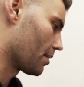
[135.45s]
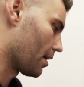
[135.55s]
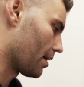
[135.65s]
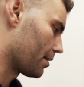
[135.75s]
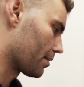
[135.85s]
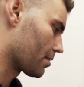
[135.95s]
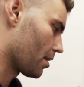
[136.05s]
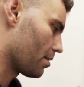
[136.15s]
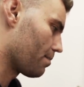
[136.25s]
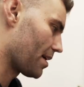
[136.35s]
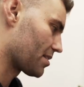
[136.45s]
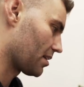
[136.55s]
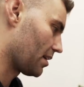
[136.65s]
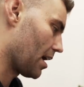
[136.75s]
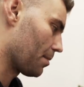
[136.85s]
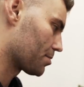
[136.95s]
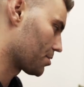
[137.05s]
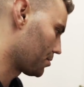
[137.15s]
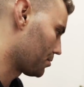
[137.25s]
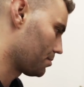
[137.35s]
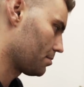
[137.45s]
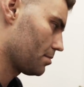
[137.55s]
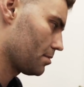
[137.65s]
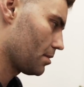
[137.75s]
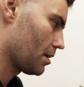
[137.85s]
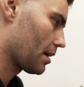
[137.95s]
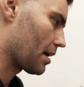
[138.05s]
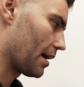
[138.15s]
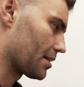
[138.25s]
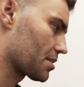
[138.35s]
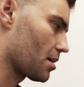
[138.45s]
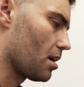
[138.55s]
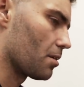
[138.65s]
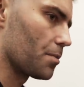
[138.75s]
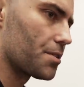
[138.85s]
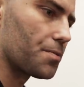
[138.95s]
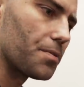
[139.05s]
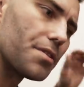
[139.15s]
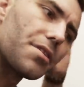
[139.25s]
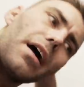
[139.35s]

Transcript: and go basically up to Khe San, which was